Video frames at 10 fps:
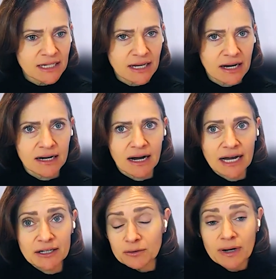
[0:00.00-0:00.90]
Yeah,
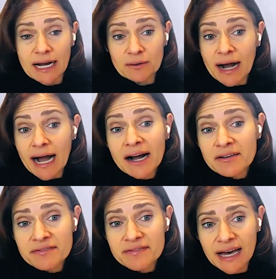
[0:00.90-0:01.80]
I don't
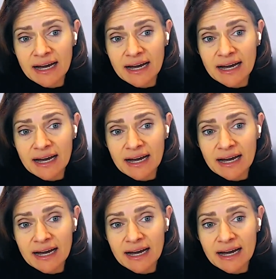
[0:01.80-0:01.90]
have